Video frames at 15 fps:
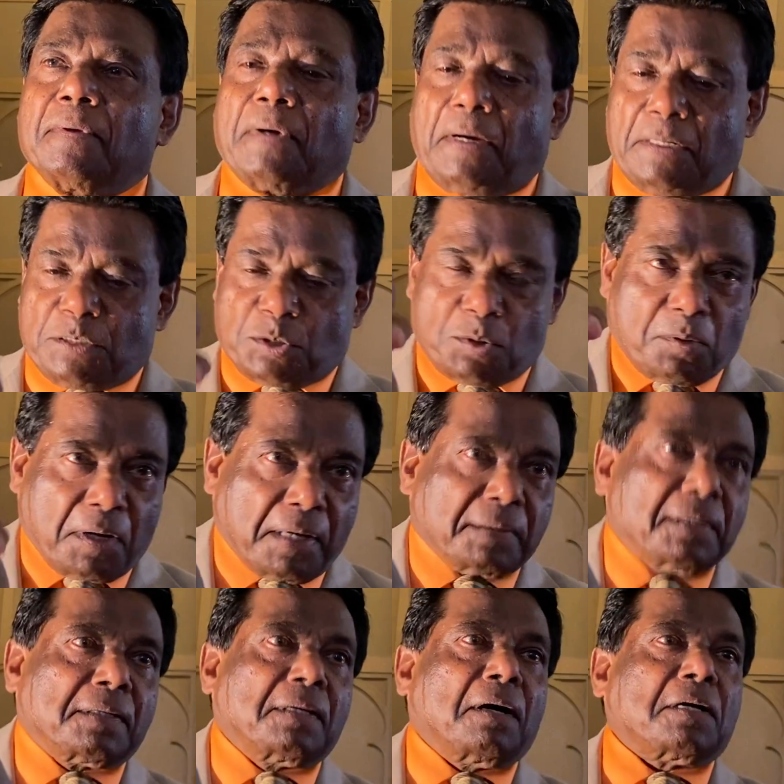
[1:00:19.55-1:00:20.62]
I stood on
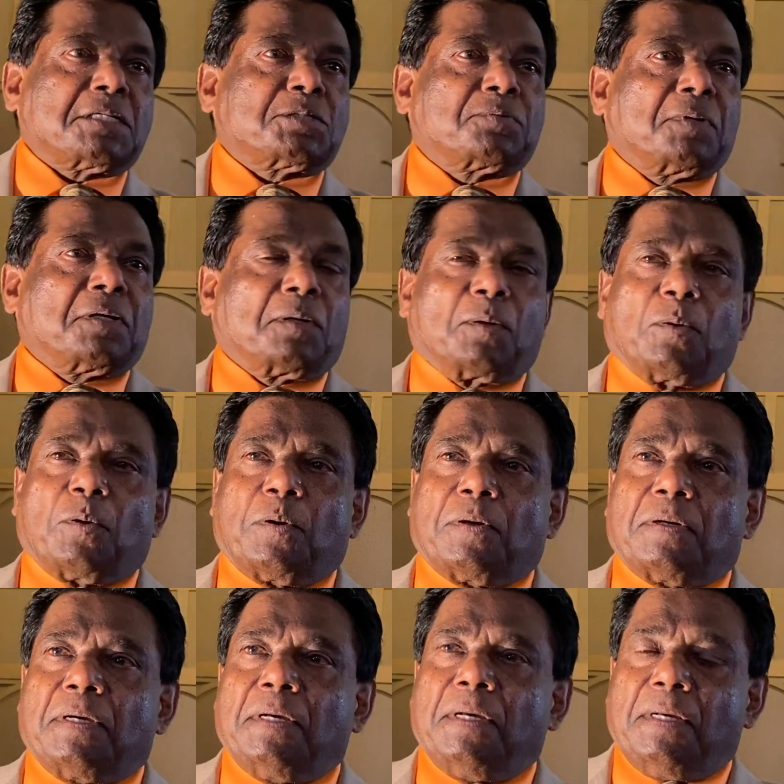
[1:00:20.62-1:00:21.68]
that God's word.
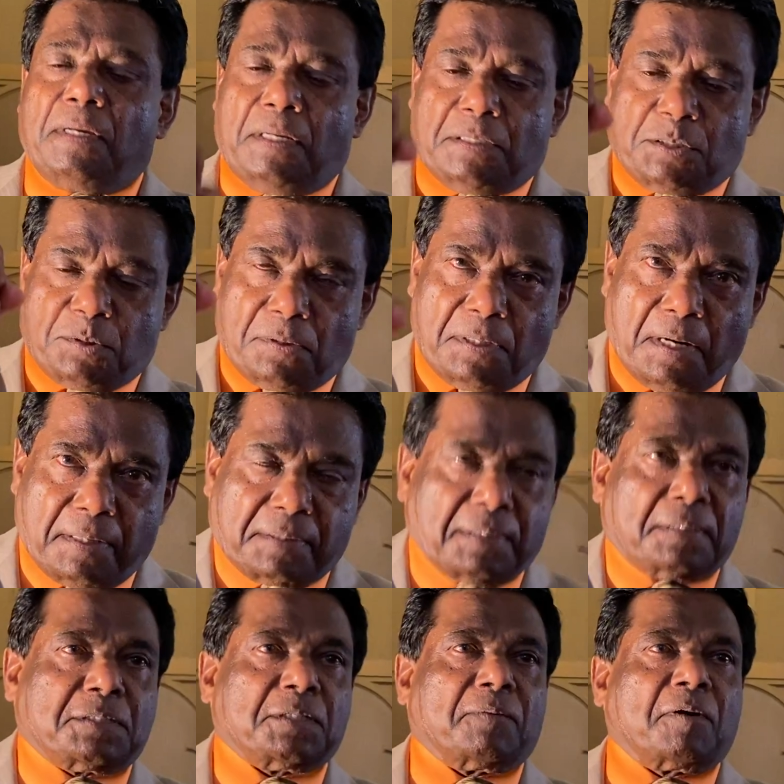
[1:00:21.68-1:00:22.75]
Lord, it should not
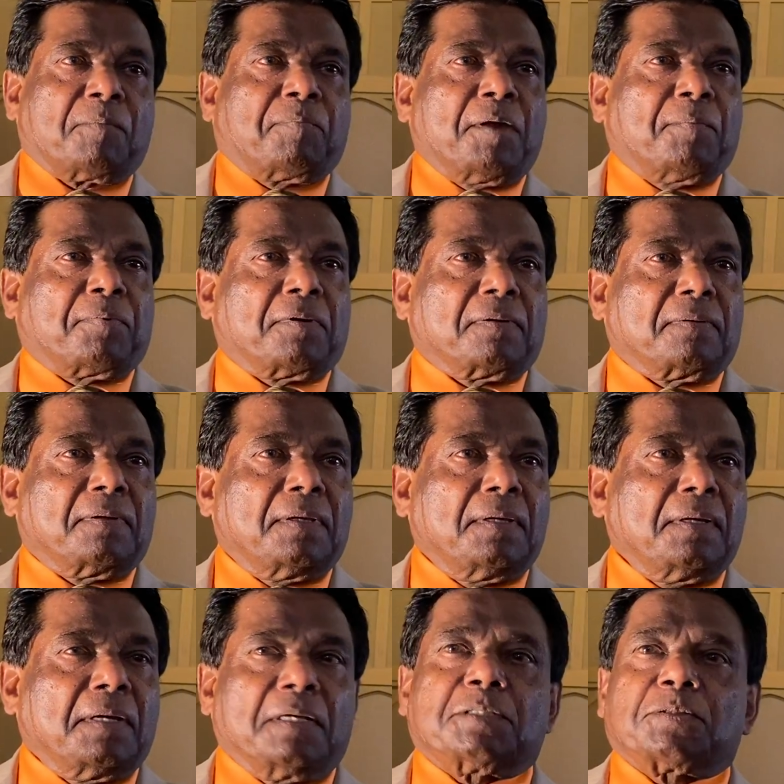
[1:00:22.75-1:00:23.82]
touch our people.
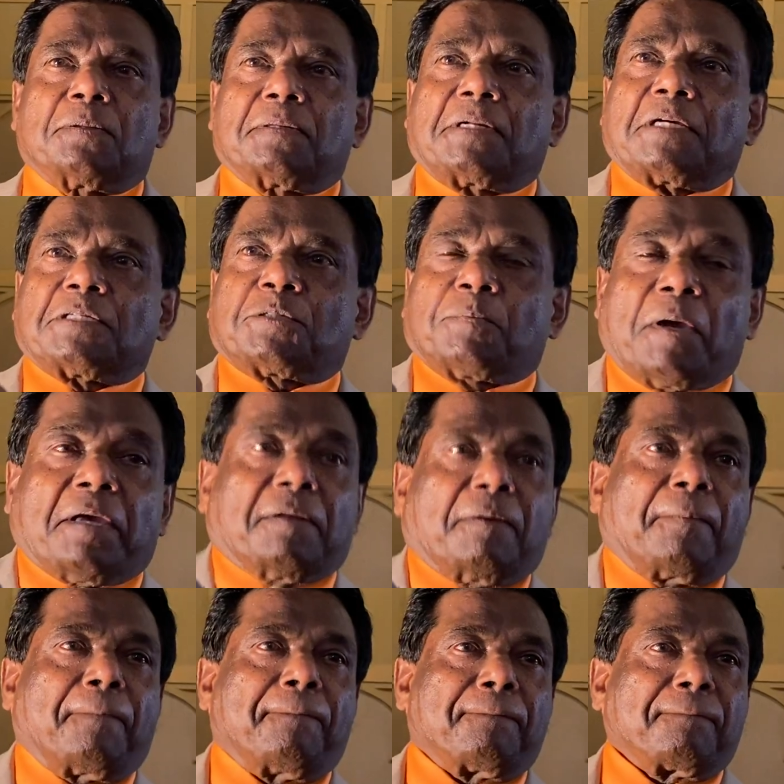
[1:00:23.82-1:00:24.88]
It should touch
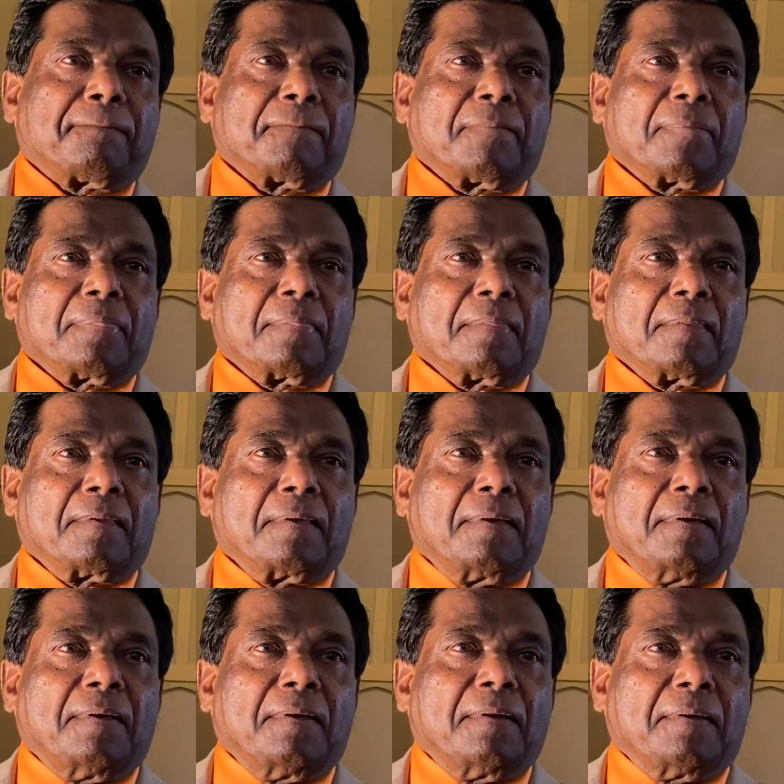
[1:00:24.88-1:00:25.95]
me.
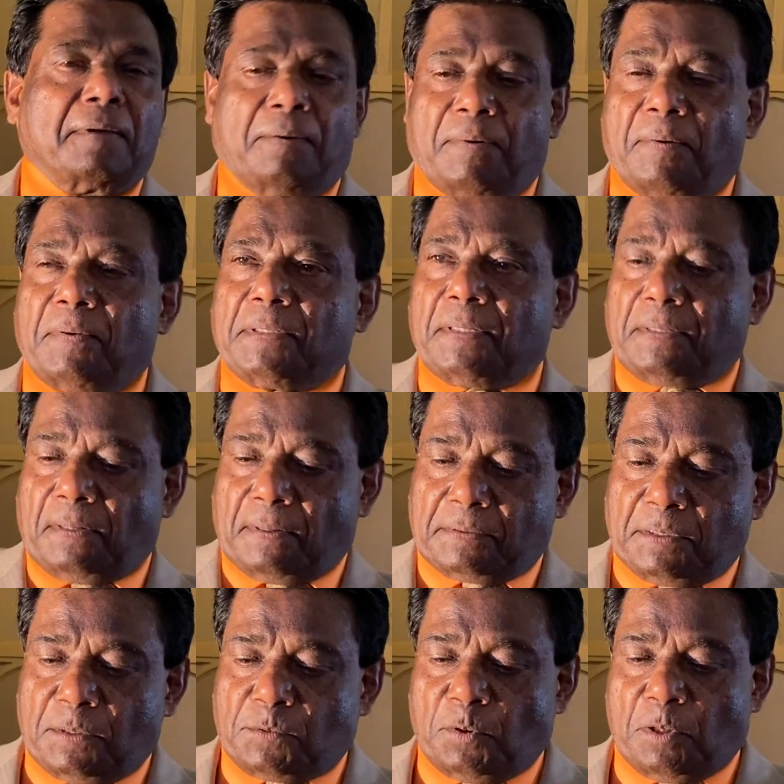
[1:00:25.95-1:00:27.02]
Even when the
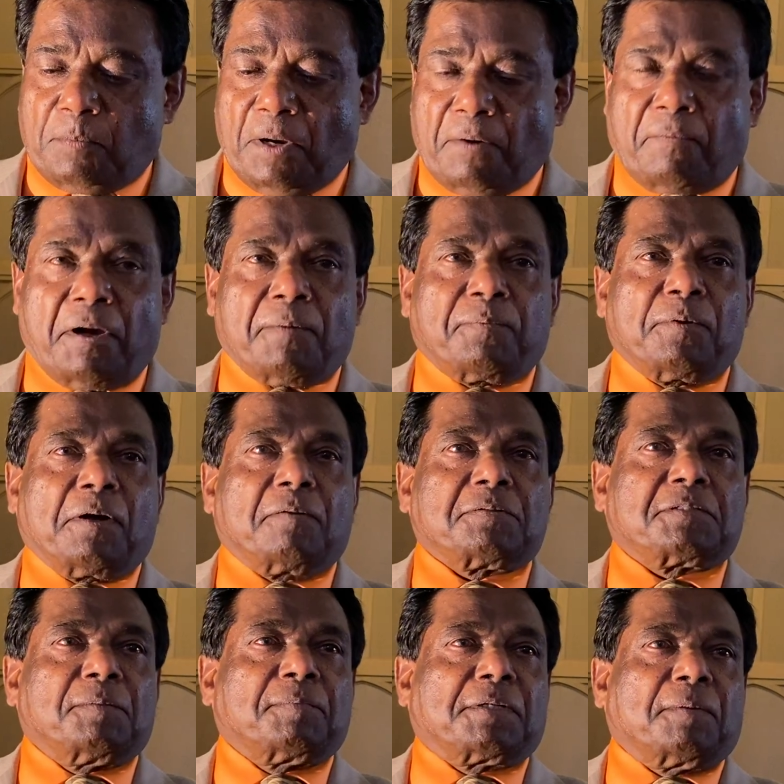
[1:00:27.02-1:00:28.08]
doctor told my wife, you have
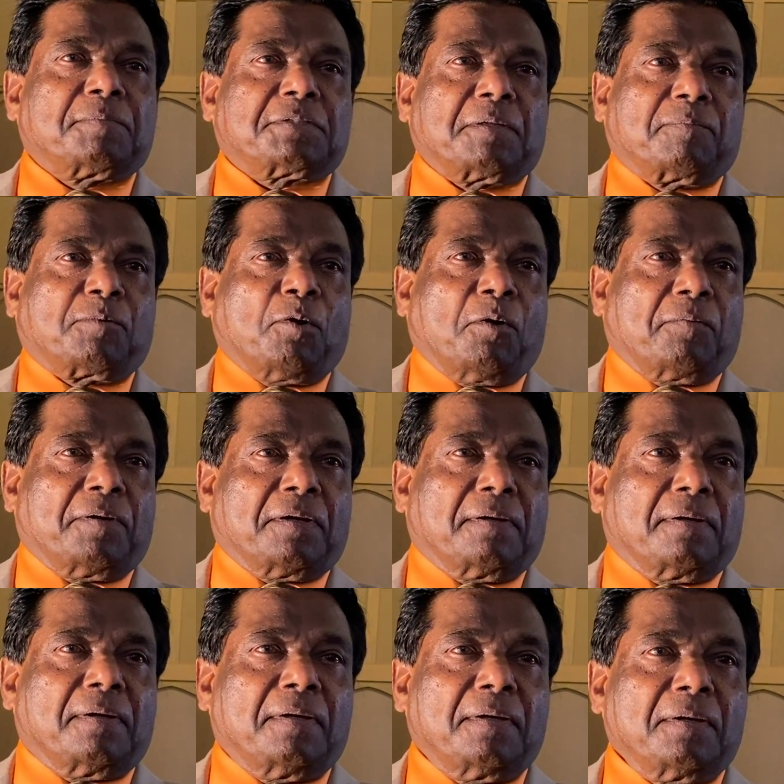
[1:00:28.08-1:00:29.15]
symptoms of COVID,
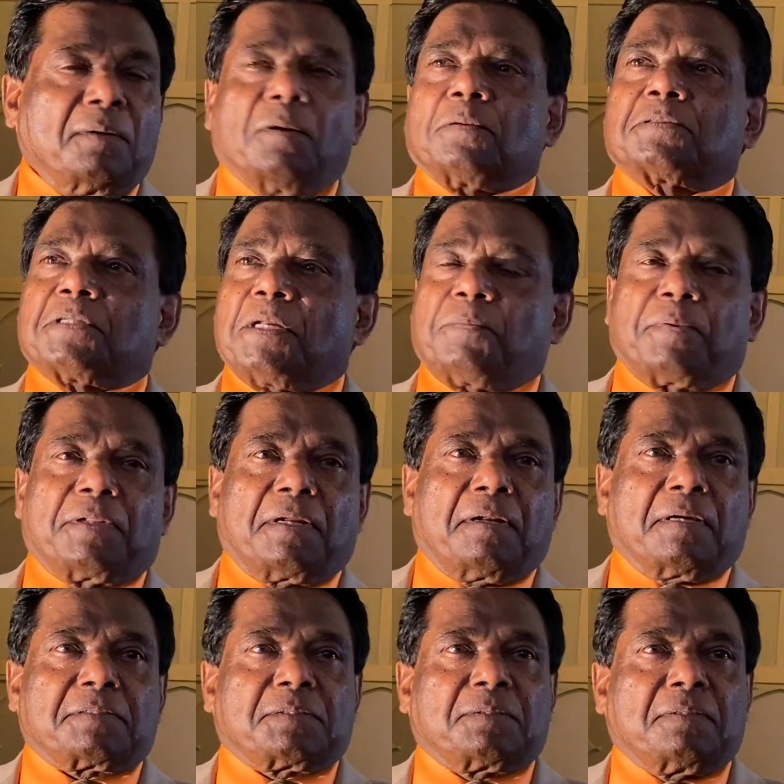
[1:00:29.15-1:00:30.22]
go and sleep in the
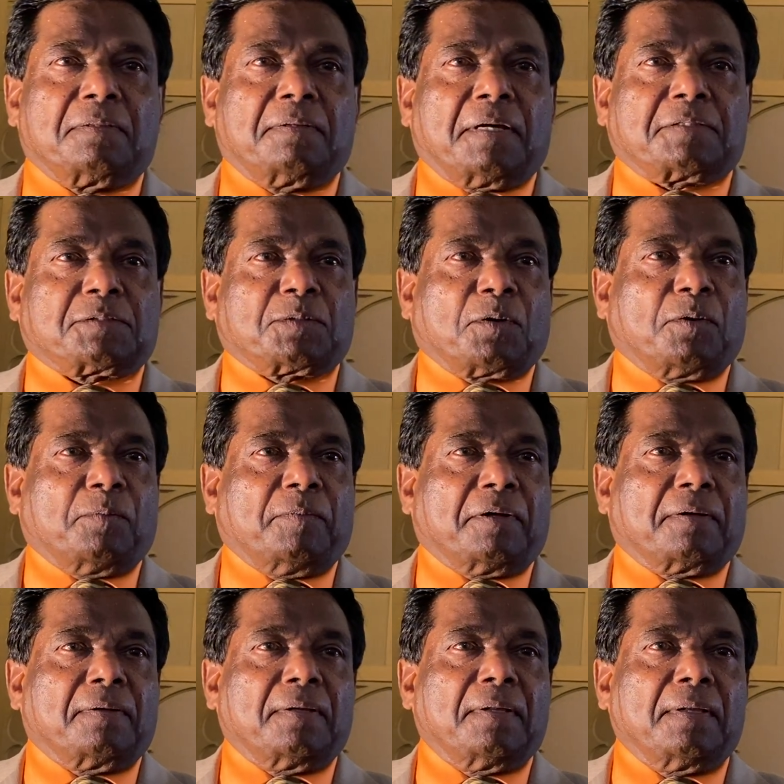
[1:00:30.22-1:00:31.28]
next, next room.
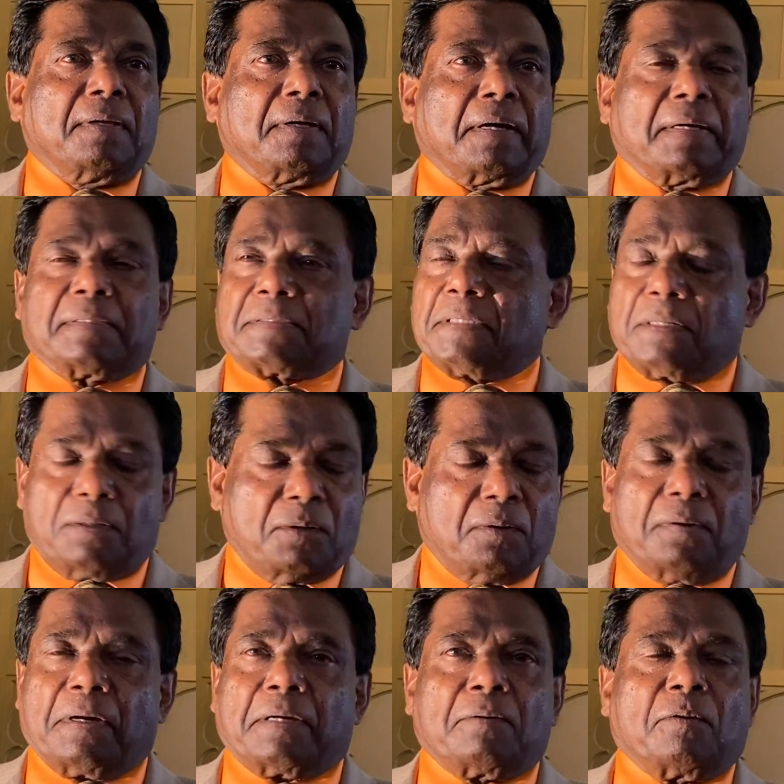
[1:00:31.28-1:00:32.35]
I said,
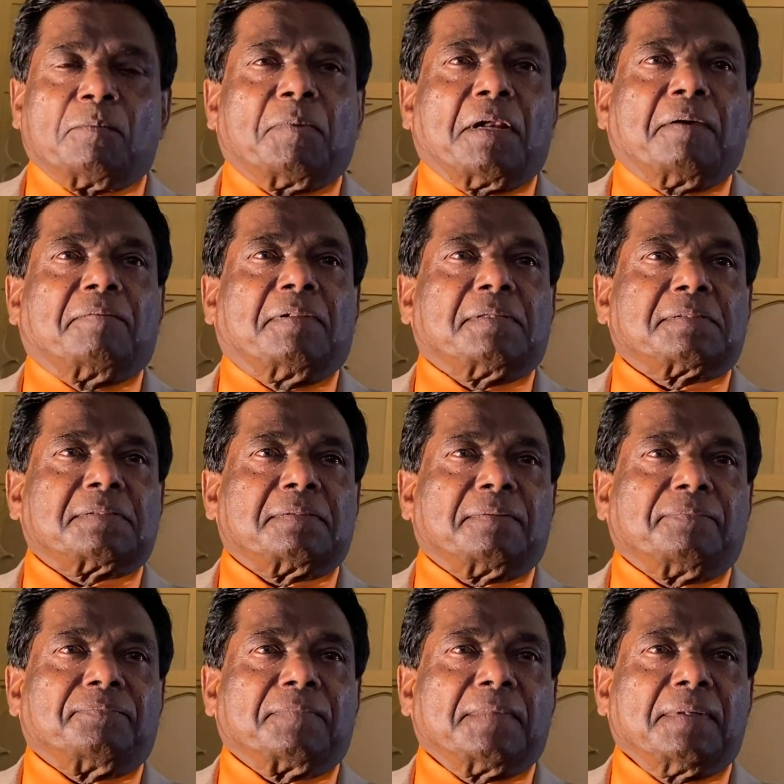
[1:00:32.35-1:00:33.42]
no, I don't believe this.
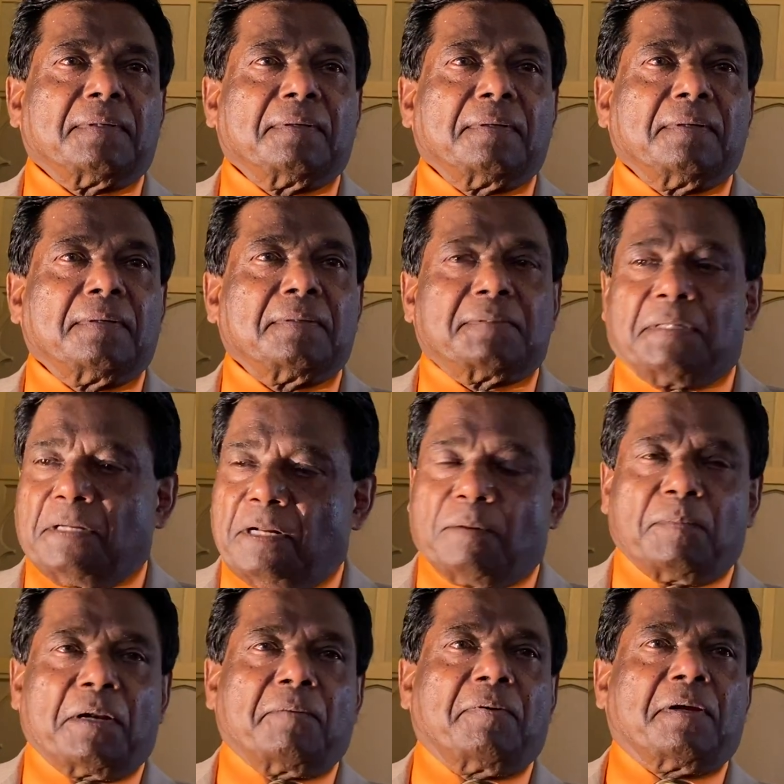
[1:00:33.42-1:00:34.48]
She didn't
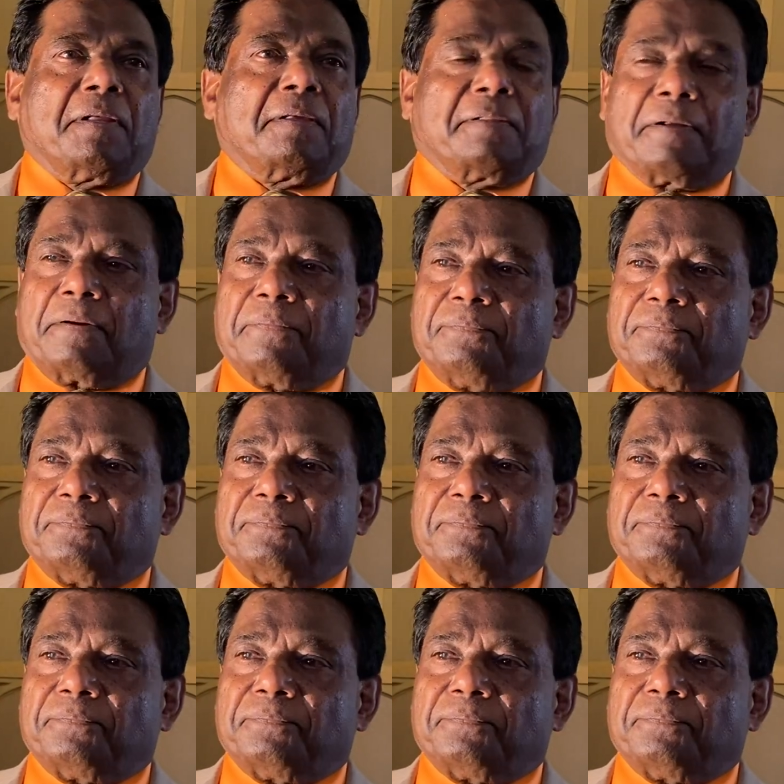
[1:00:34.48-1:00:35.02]
believe it either.